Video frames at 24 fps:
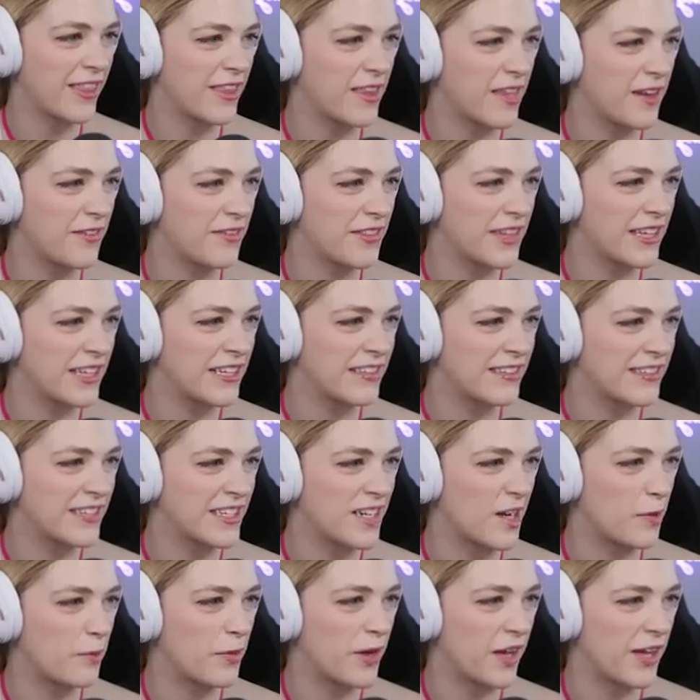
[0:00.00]
love that his
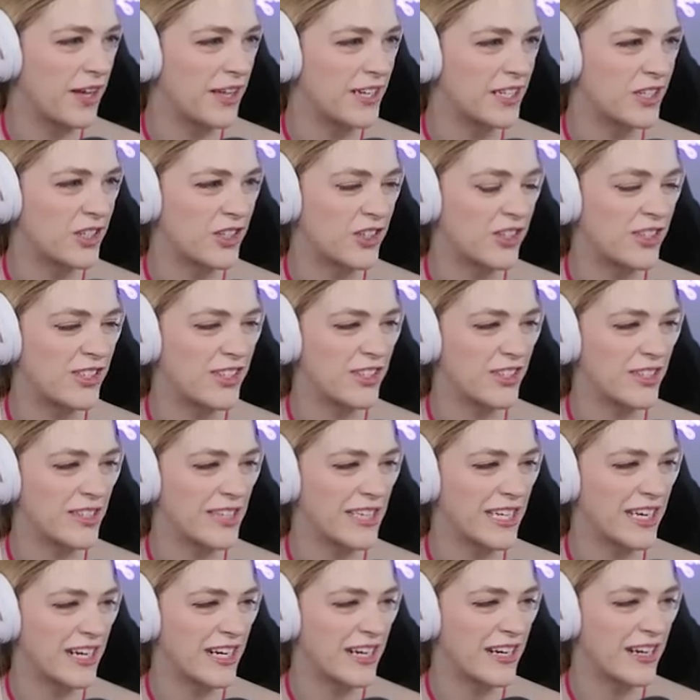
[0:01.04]
nail polish is still
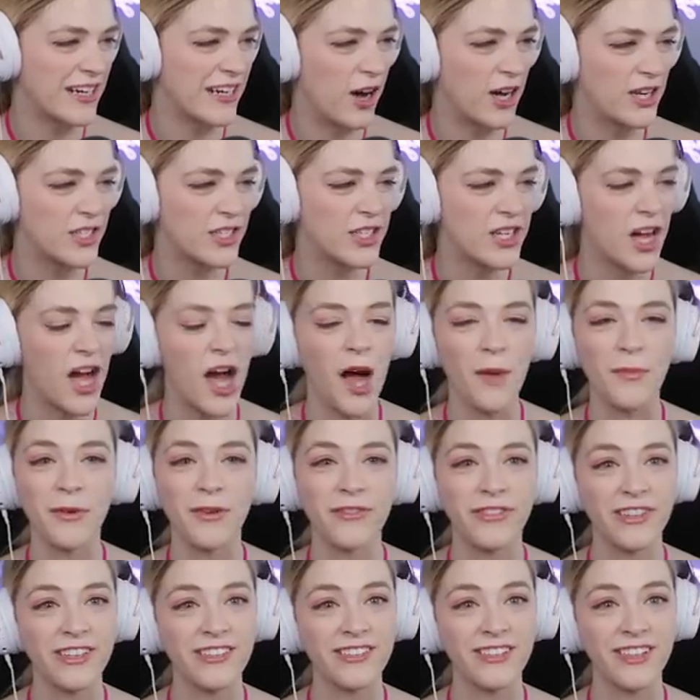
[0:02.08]
there on top
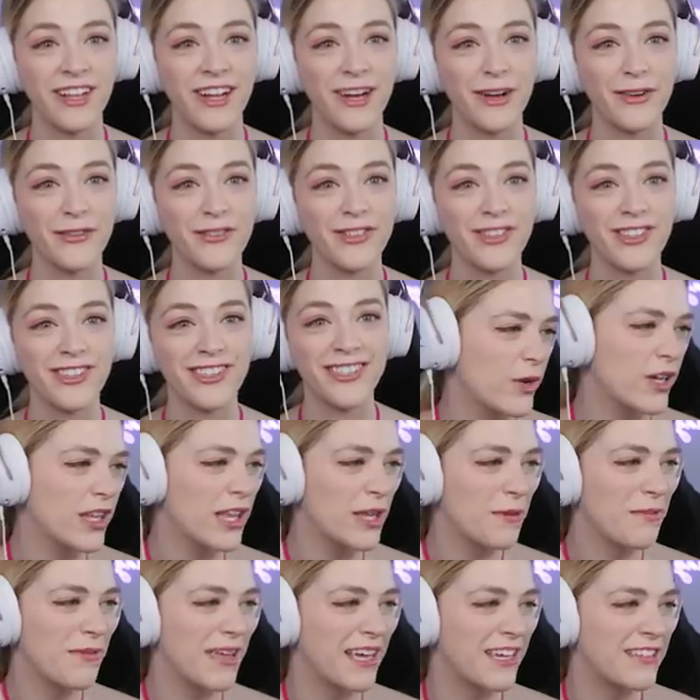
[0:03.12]
of his gloves.
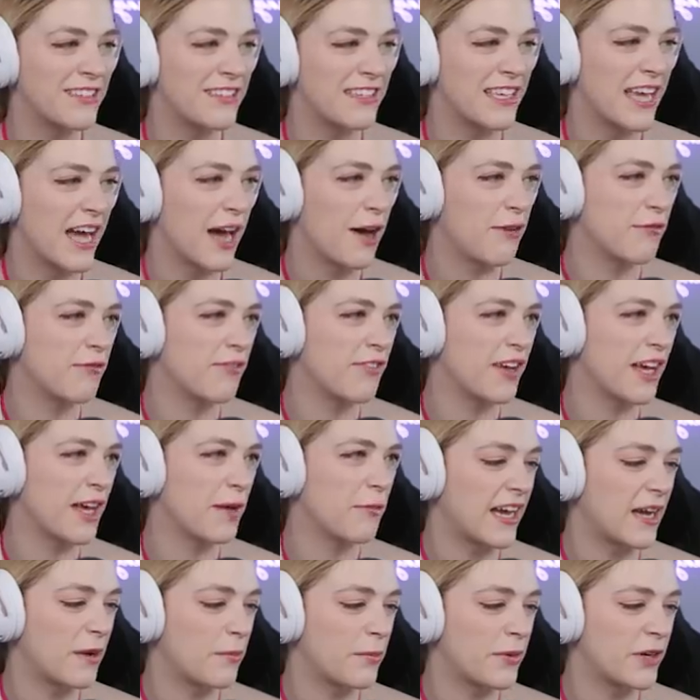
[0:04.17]
Really makes the outfit.
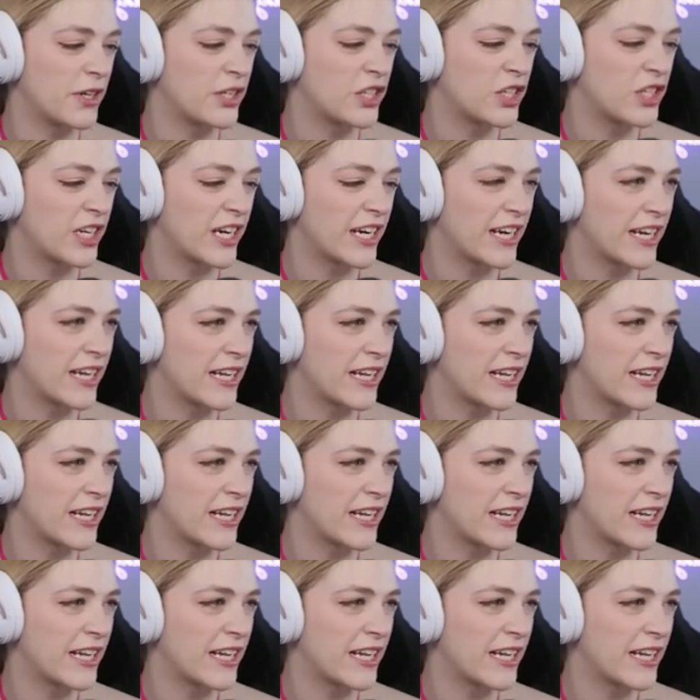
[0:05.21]
I appreciate